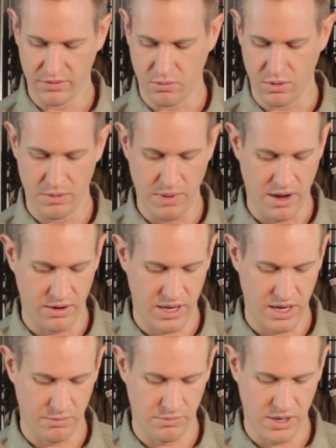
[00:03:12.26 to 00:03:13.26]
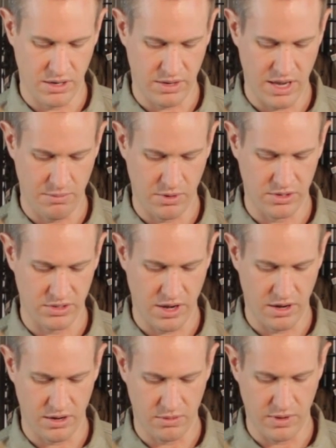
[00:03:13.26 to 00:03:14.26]
to worry about getting chemicals
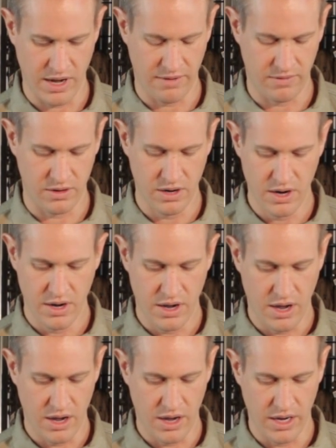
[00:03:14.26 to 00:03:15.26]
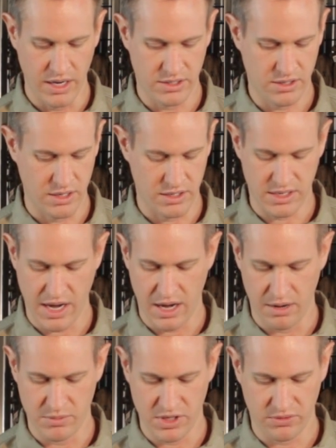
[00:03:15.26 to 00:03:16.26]
on it or whatever. It's going to
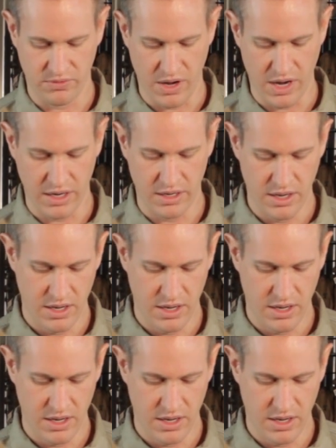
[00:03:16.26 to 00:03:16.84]
stand up just fine.